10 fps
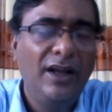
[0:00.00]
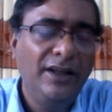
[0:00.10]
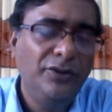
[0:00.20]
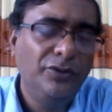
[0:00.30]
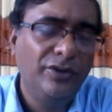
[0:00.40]

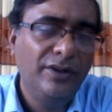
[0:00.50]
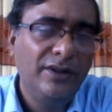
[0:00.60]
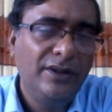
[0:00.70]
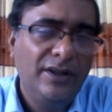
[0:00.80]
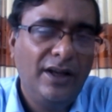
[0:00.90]
you know,
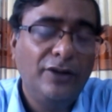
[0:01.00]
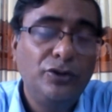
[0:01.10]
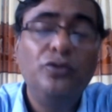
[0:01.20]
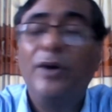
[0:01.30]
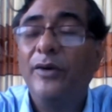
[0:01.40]

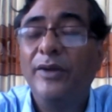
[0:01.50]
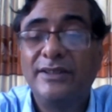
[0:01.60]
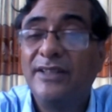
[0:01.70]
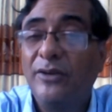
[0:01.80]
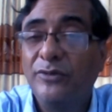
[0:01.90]
two vowel
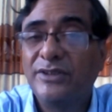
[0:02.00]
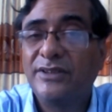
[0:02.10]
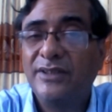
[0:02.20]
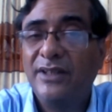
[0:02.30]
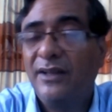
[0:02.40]
sounds,
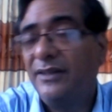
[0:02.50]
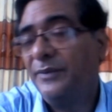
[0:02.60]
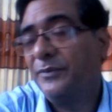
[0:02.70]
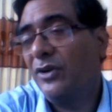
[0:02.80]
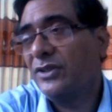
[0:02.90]

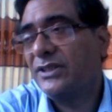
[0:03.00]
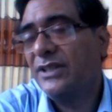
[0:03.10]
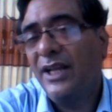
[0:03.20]
diphthongs,